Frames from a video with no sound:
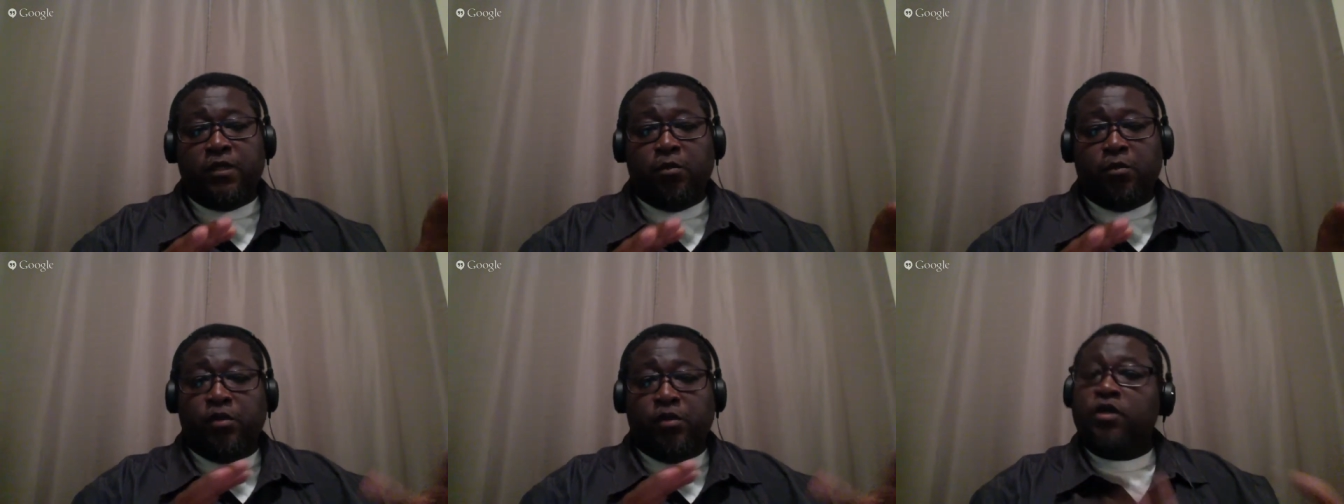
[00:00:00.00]

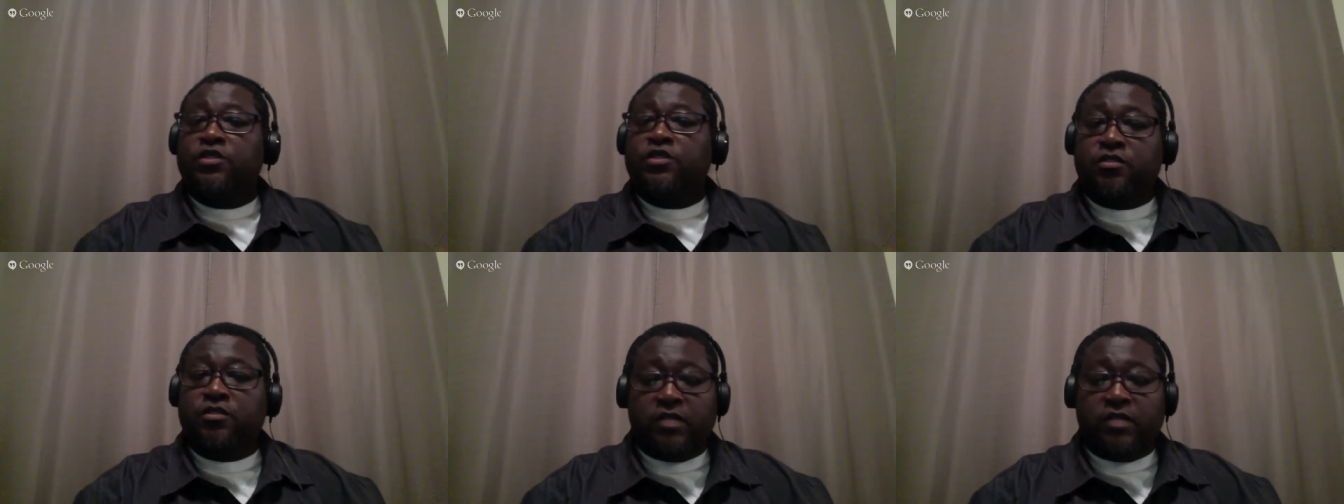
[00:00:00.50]

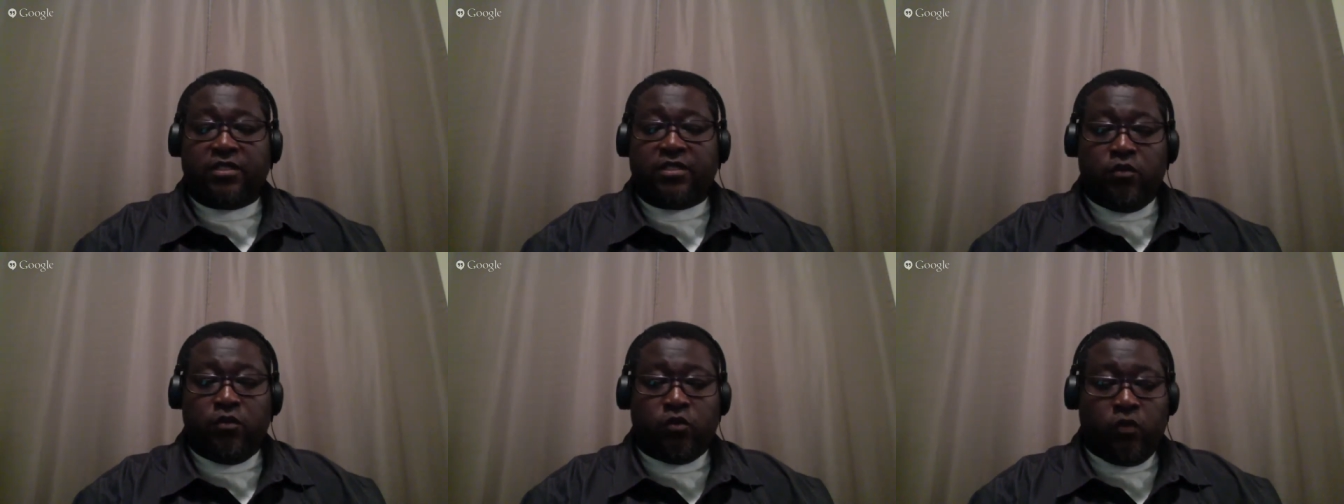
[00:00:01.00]
books that
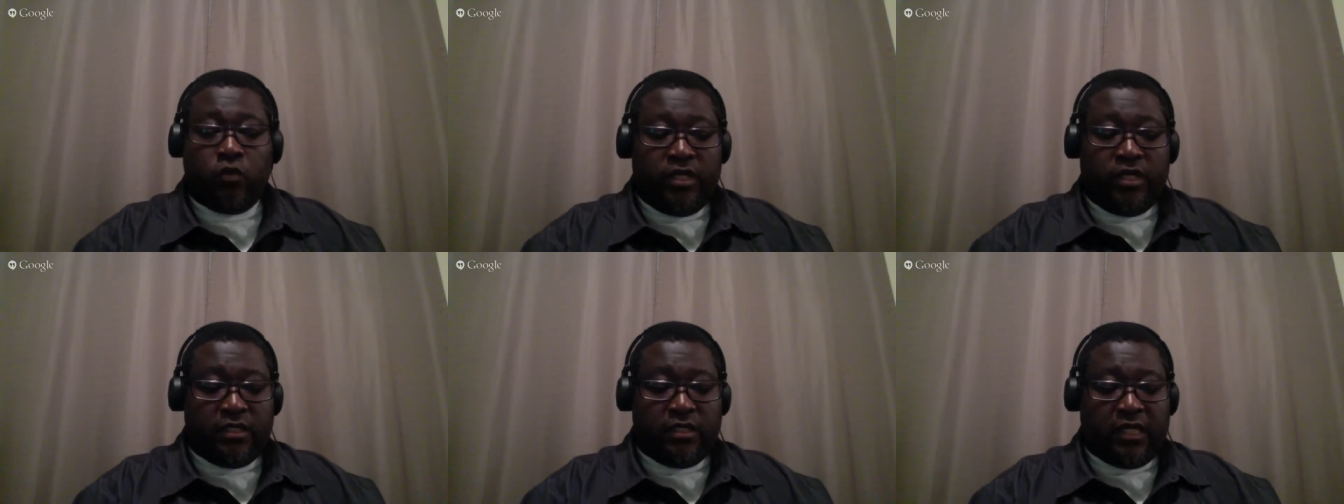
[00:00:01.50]
students read
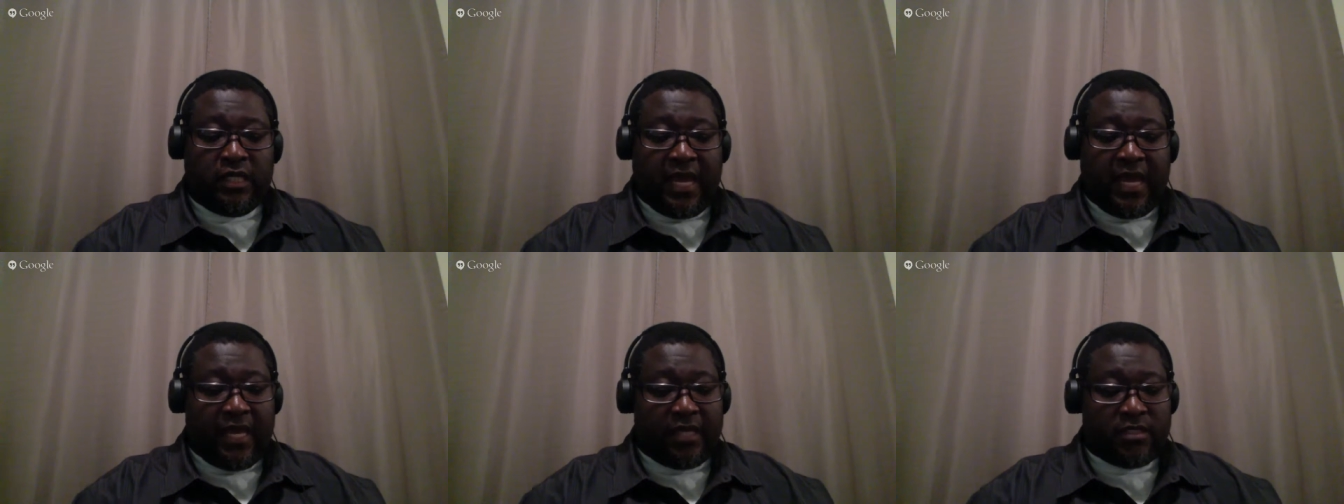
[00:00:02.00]
in the
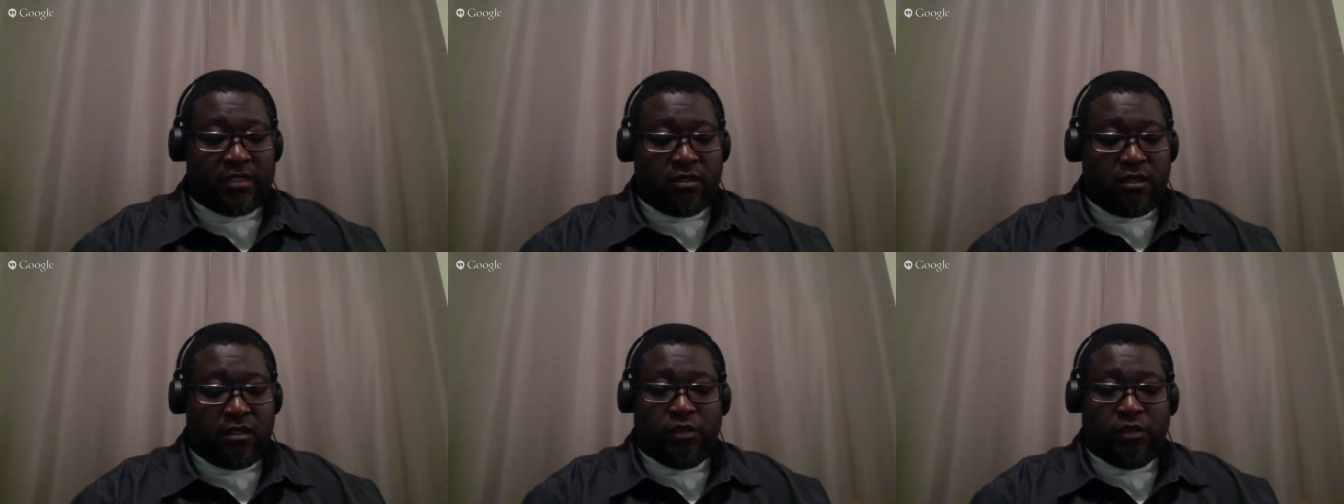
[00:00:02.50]
class,
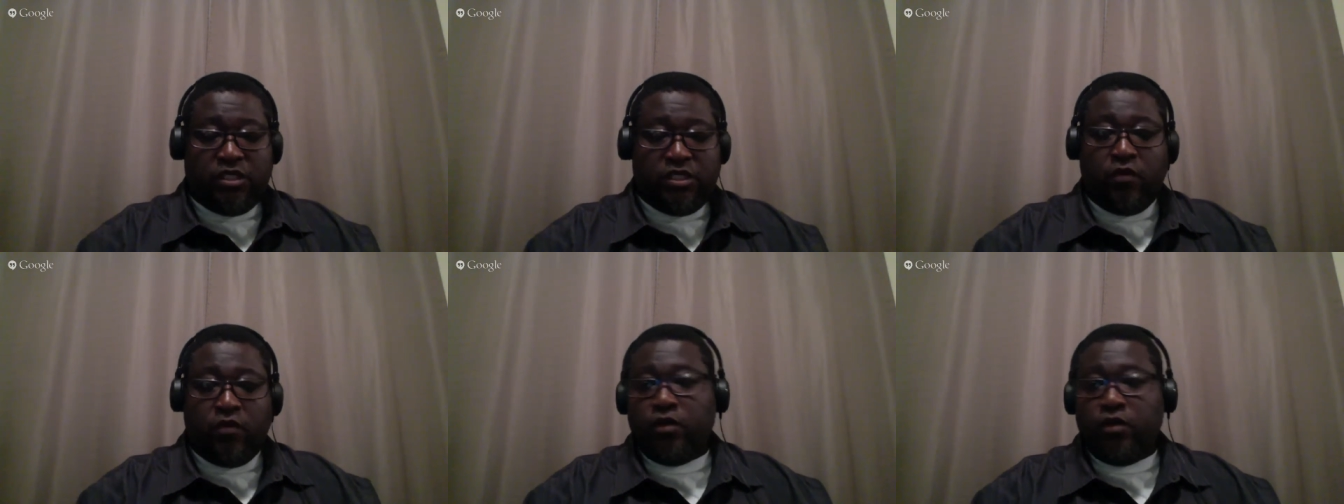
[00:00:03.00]
other
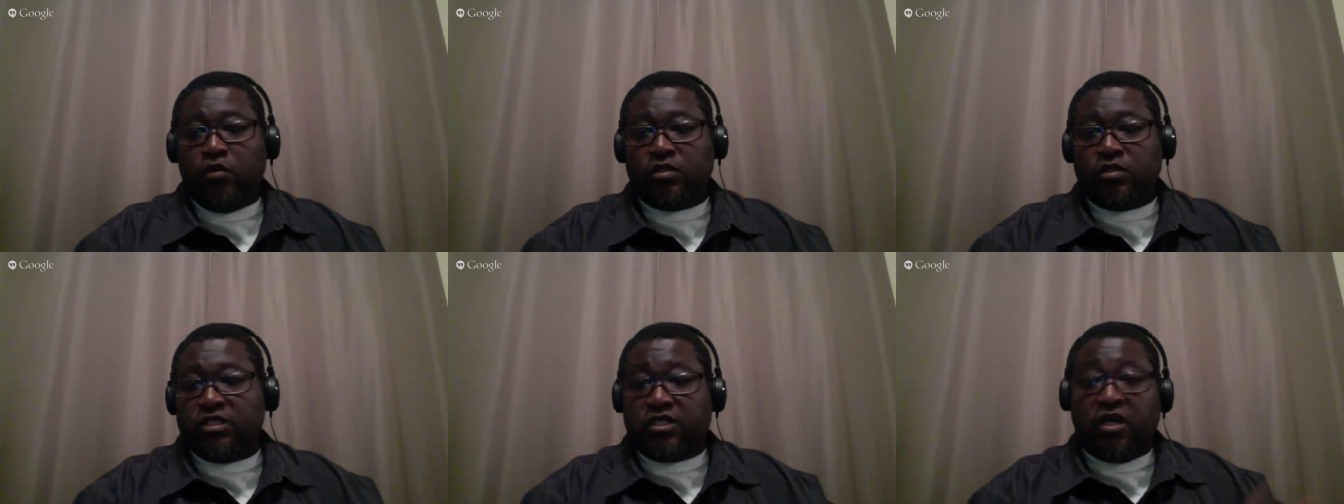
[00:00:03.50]
materials,
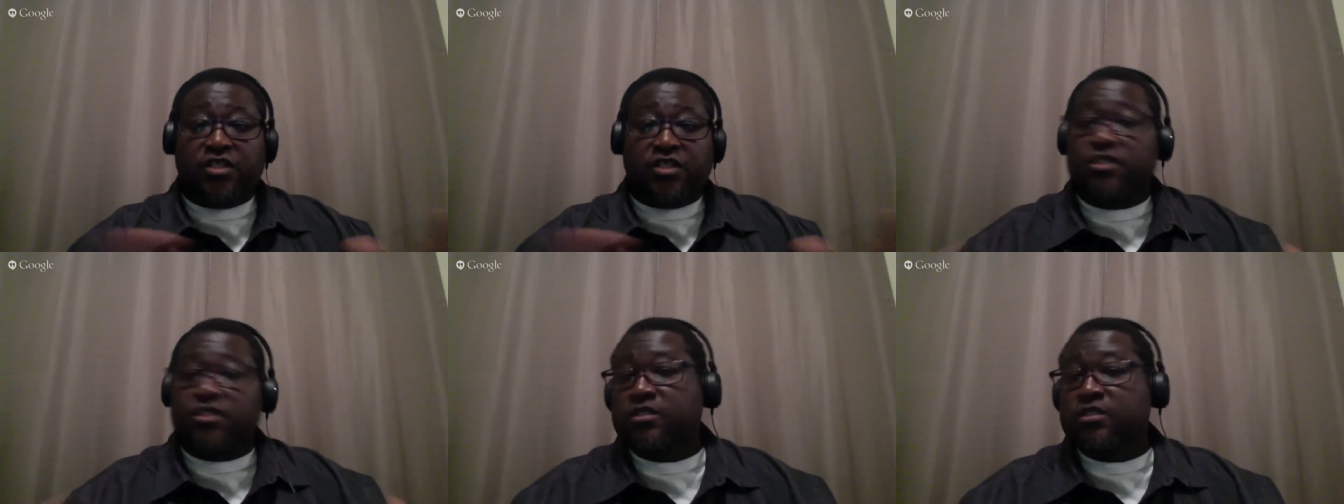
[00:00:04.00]

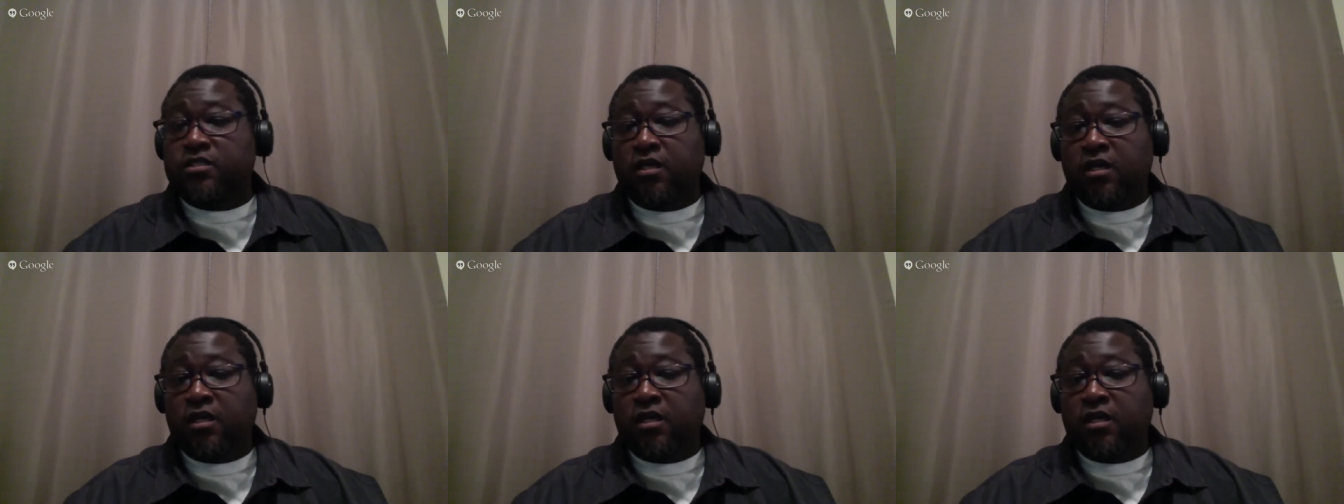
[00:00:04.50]
discussions